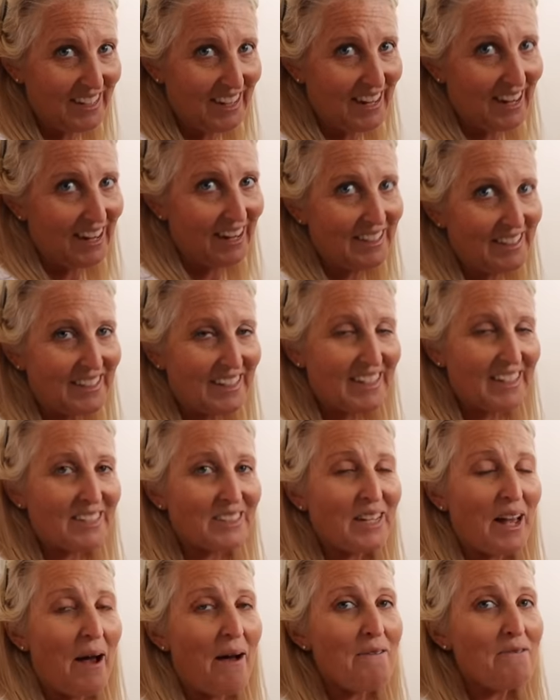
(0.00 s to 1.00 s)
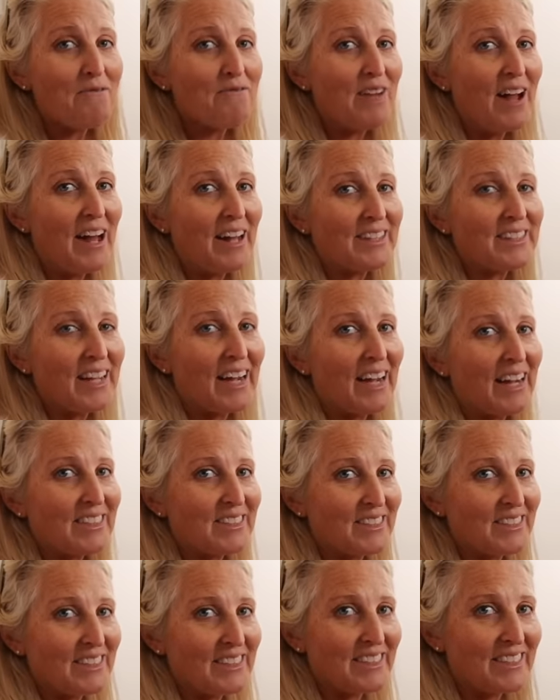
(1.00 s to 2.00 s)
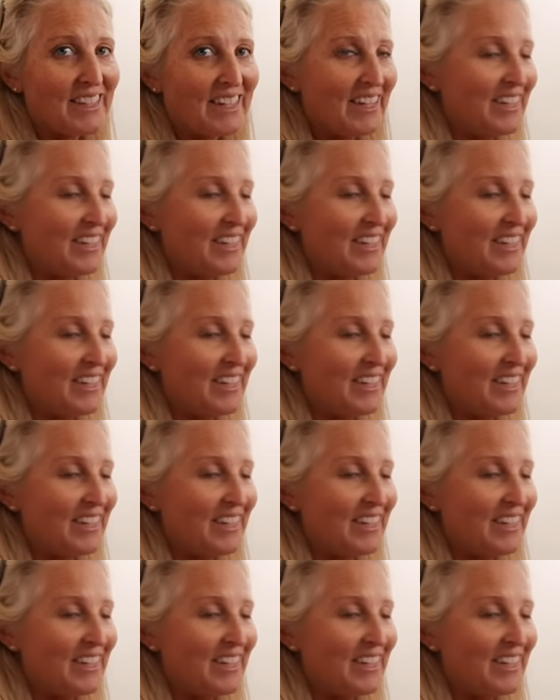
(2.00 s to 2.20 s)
and it is fantastic.